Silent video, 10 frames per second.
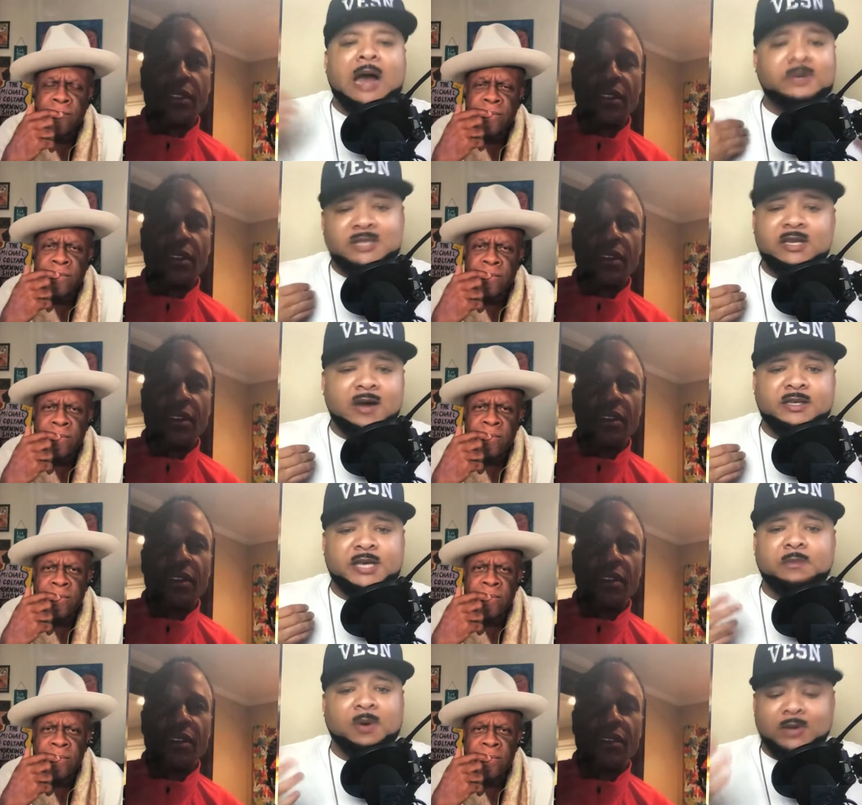Speaker 1: a young kid,
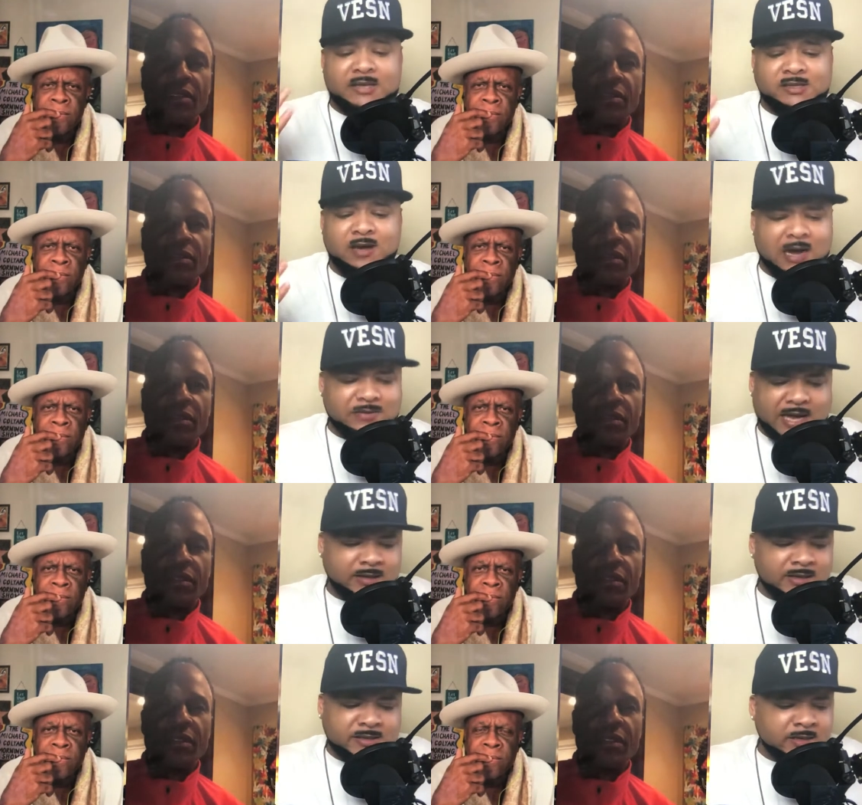but when I saw it, I was like, this
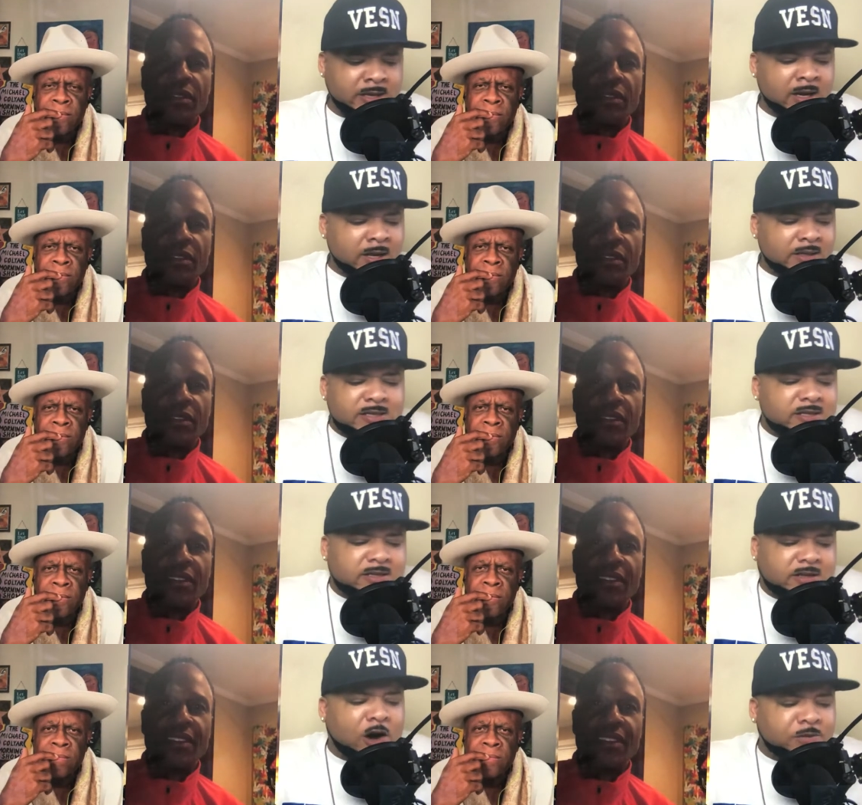is this is
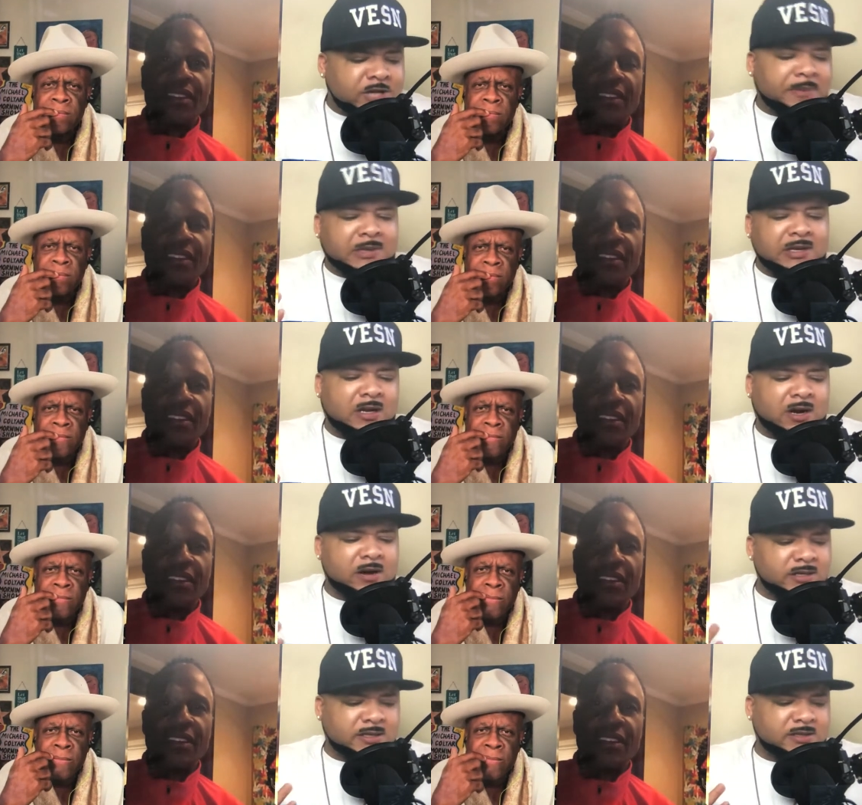dope. Jamie Lee Curtis
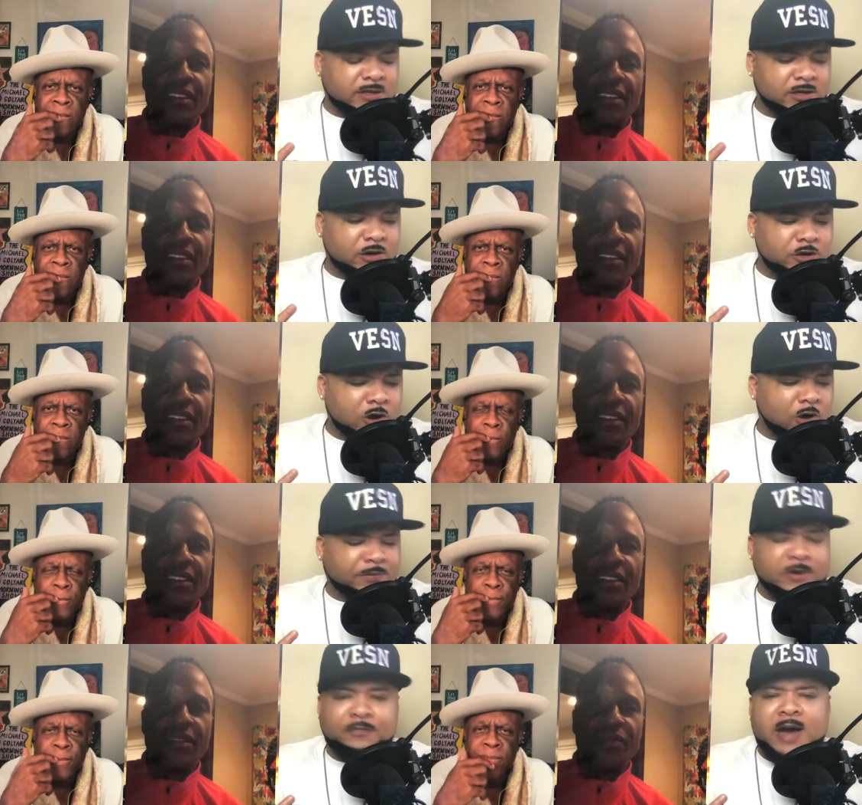is, you know, you know her from the
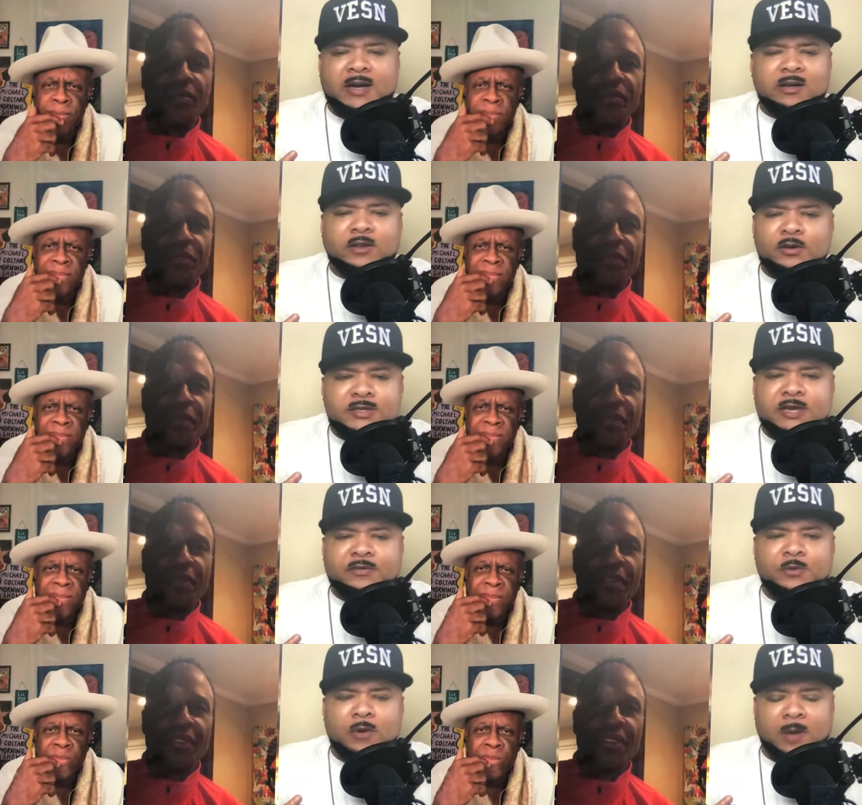Friday the Thirteenth
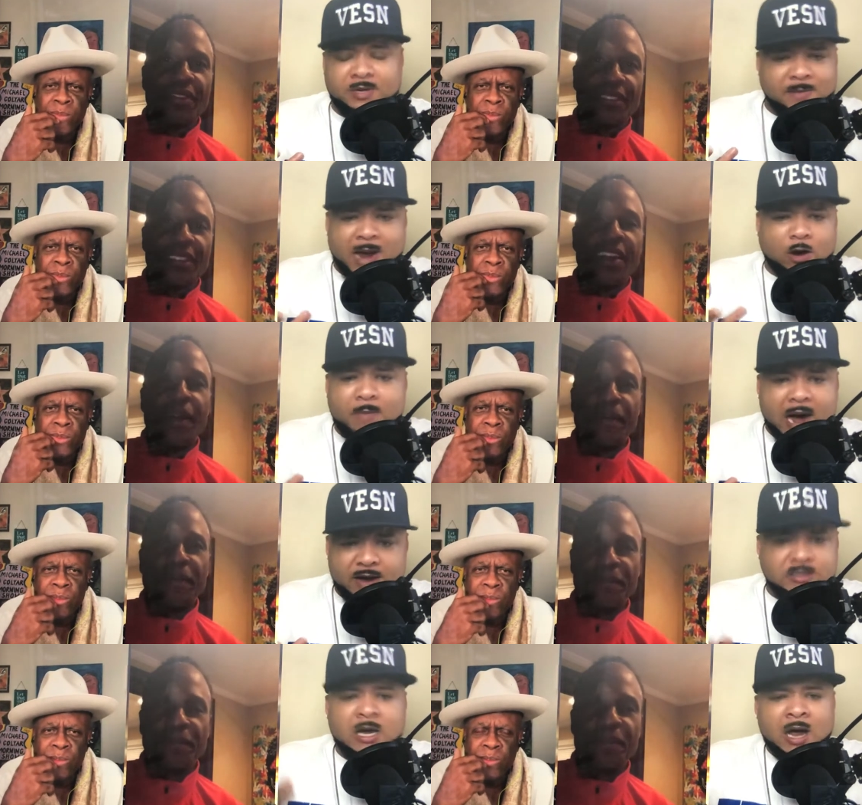movie. I mean, the Michael yeah. Myers
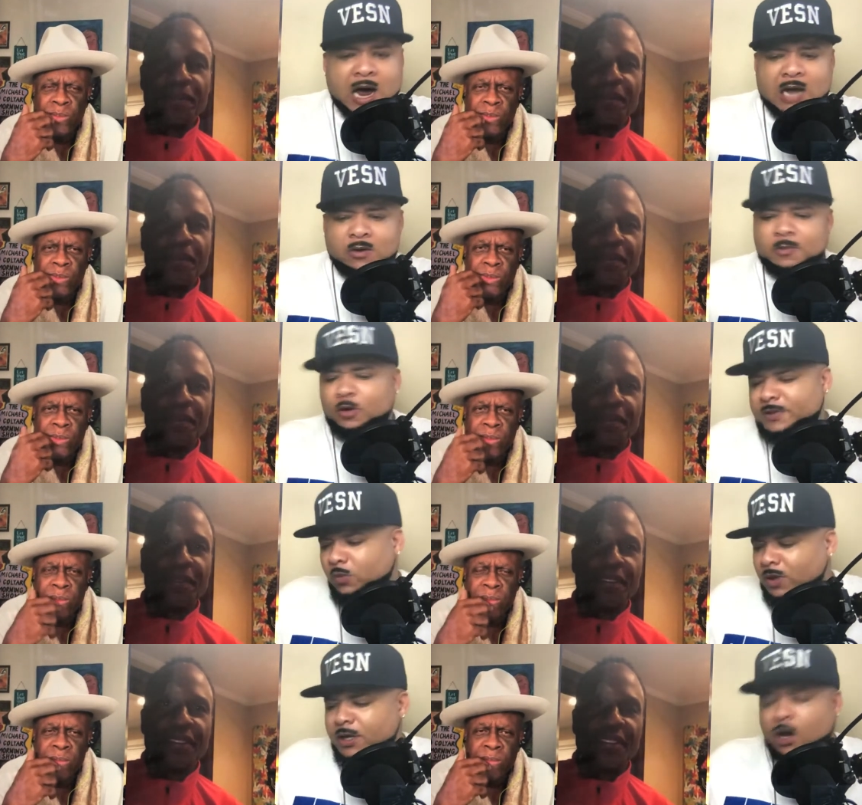Halloween movies.
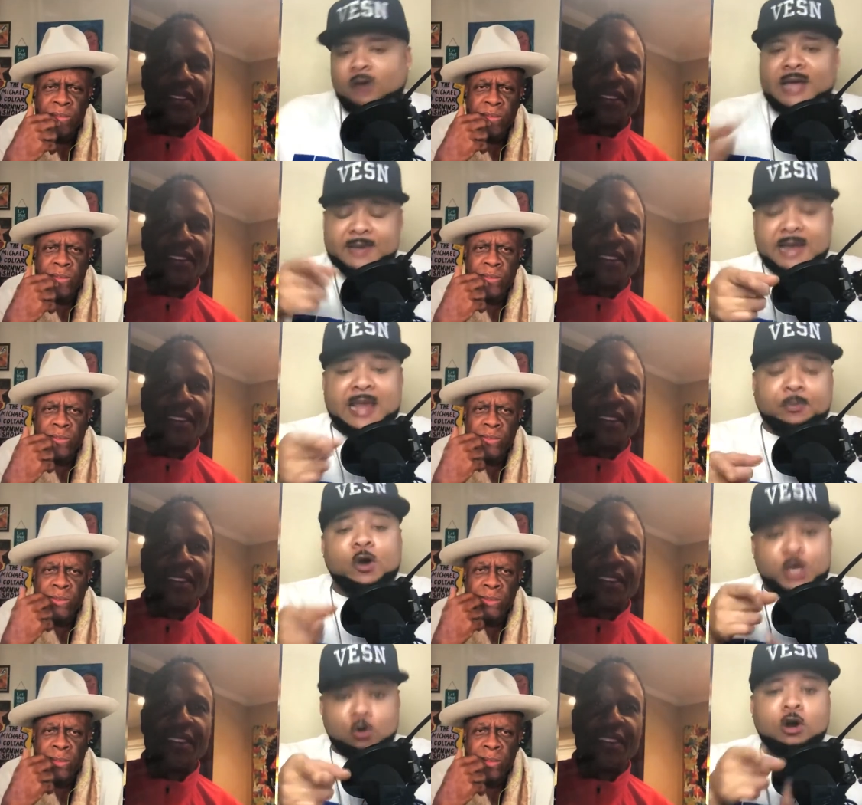Willie Gault. That at that point, you
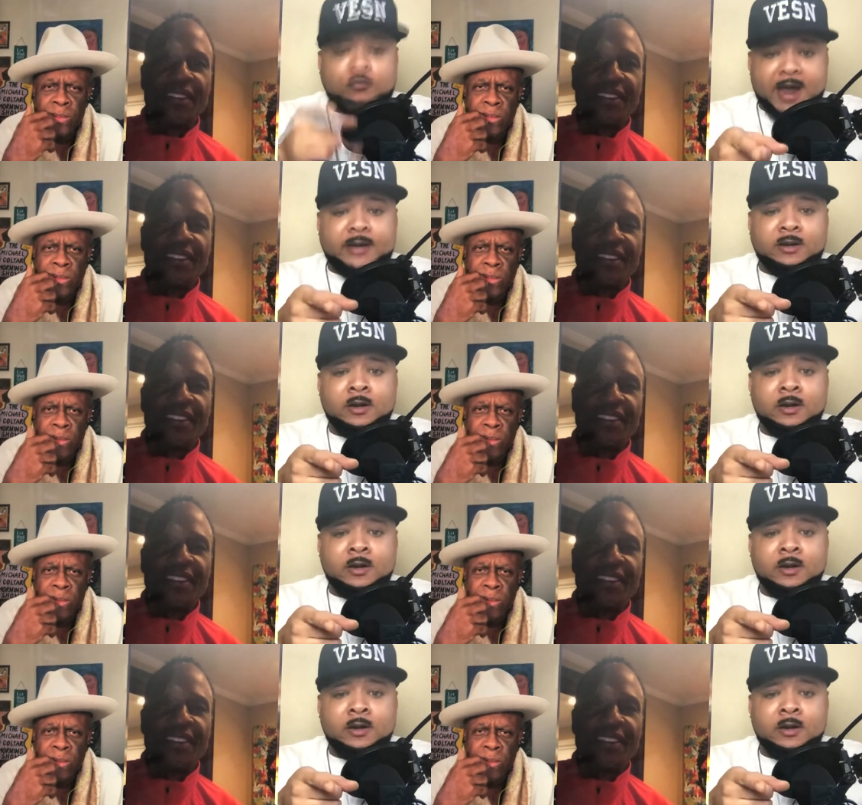were a Raider.